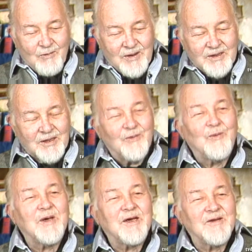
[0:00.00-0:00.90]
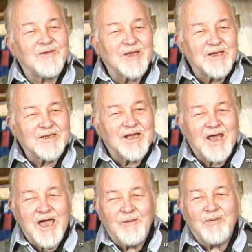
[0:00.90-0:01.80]
one of the weird things
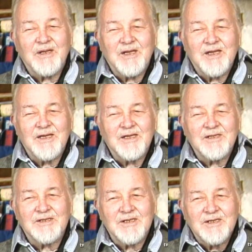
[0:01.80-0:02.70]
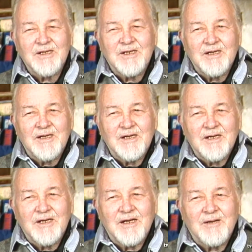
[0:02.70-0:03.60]
that happened is
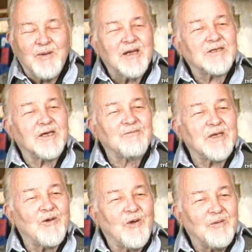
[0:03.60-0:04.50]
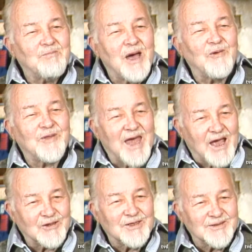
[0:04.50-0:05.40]
about something called mouth
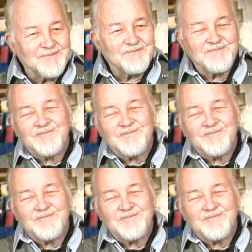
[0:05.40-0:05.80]
action.